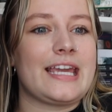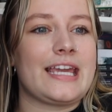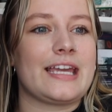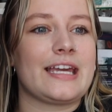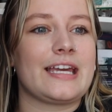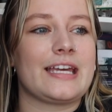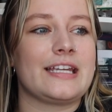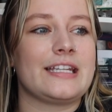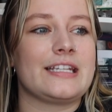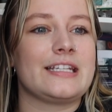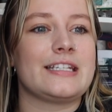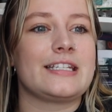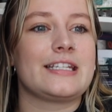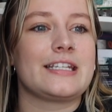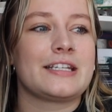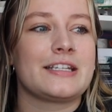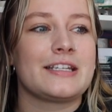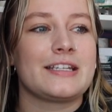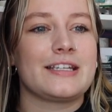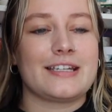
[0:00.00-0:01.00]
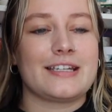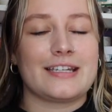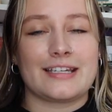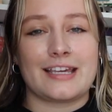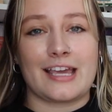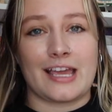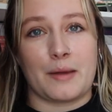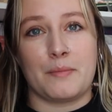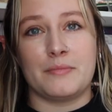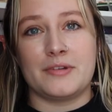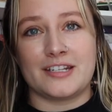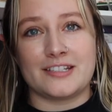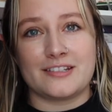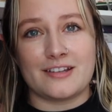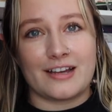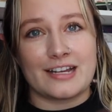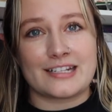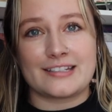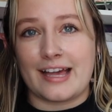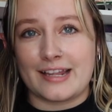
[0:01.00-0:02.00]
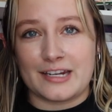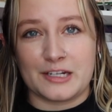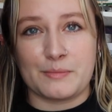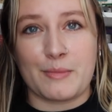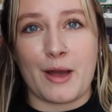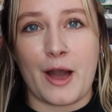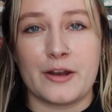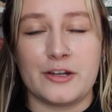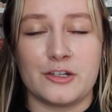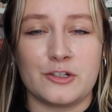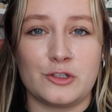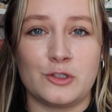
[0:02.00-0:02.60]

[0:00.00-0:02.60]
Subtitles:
and Camden is not excited about it.